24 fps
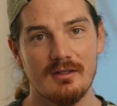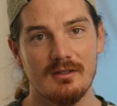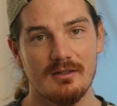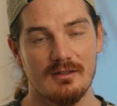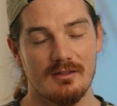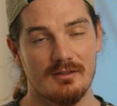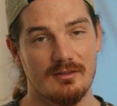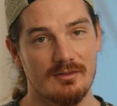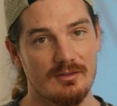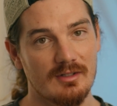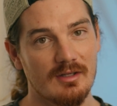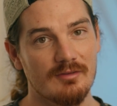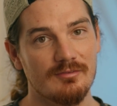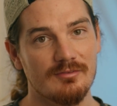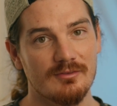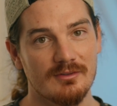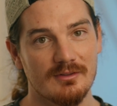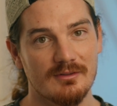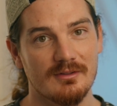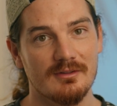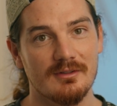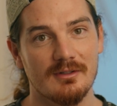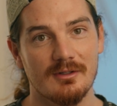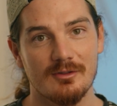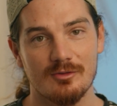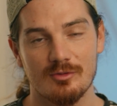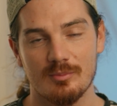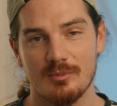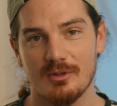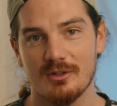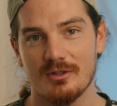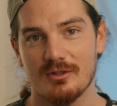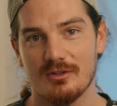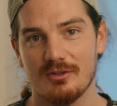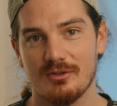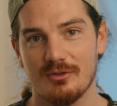it definitely does
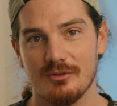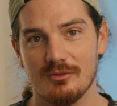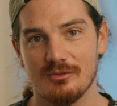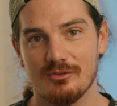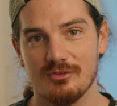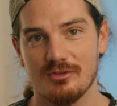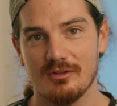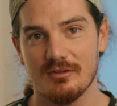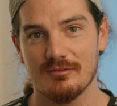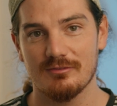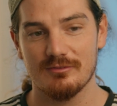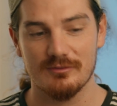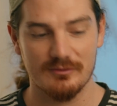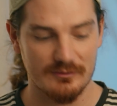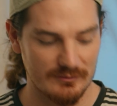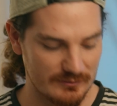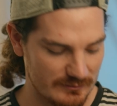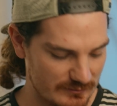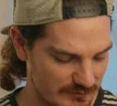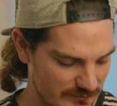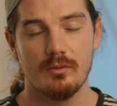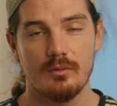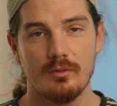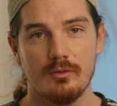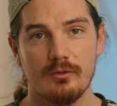make a huge difference.